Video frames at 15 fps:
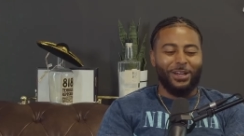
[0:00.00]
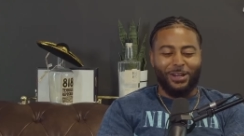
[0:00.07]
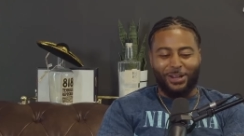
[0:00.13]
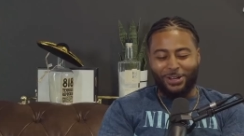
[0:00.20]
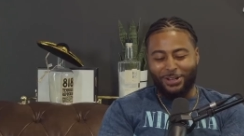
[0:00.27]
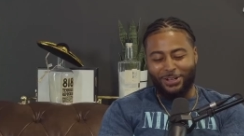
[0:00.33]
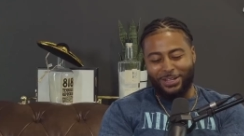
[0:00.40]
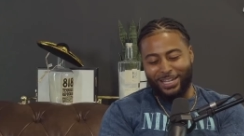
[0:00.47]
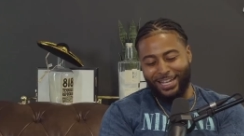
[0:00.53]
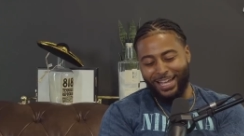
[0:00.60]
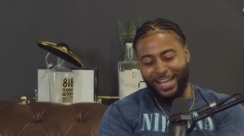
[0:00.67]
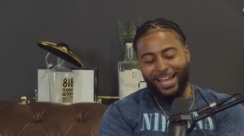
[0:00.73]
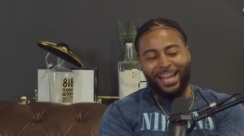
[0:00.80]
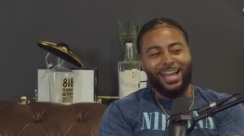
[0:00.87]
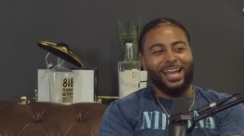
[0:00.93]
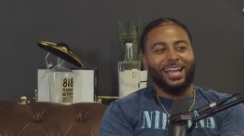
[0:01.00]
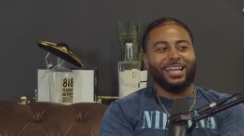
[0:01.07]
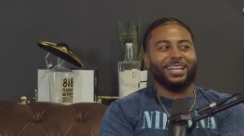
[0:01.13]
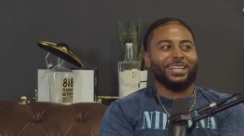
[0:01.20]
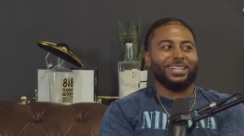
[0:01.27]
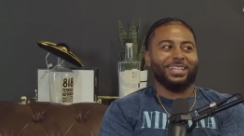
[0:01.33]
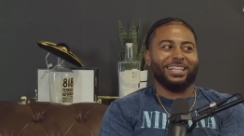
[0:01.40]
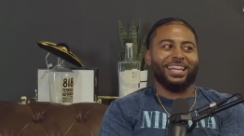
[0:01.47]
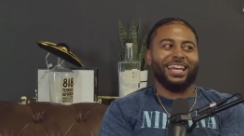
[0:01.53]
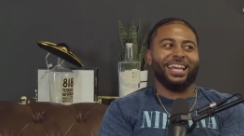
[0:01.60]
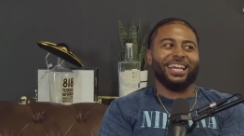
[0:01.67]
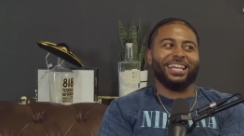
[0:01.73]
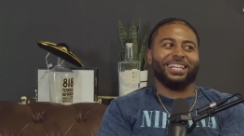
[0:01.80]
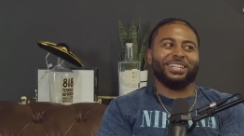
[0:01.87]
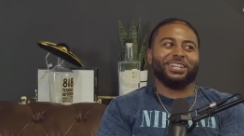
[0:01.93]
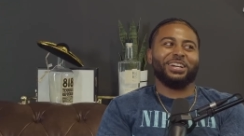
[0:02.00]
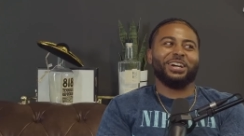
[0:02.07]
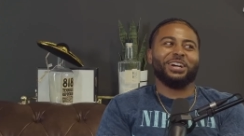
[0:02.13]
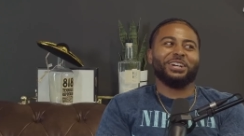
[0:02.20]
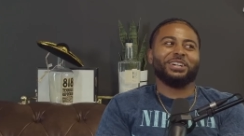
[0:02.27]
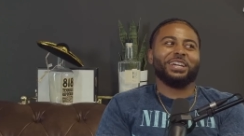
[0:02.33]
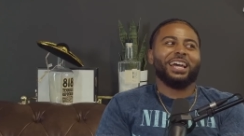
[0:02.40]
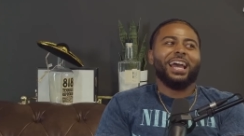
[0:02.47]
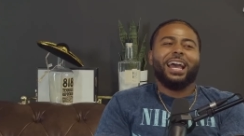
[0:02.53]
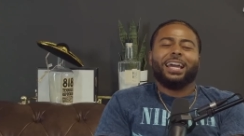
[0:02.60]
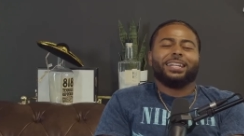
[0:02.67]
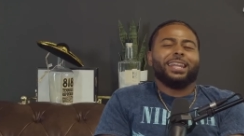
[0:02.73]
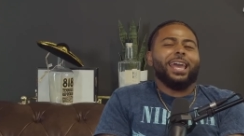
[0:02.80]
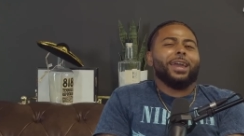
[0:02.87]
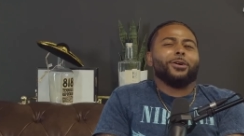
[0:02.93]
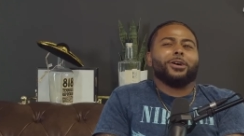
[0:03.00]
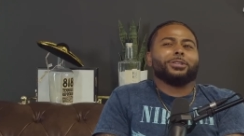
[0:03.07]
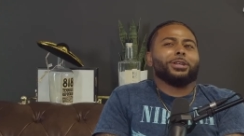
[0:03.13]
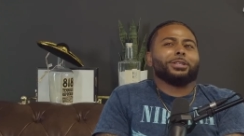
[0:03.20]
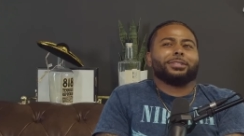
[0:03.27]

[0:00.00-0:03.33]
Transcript: You're right. Actually, that's good. I was thinking about it. But you're right. If people across, like, oh, they coming.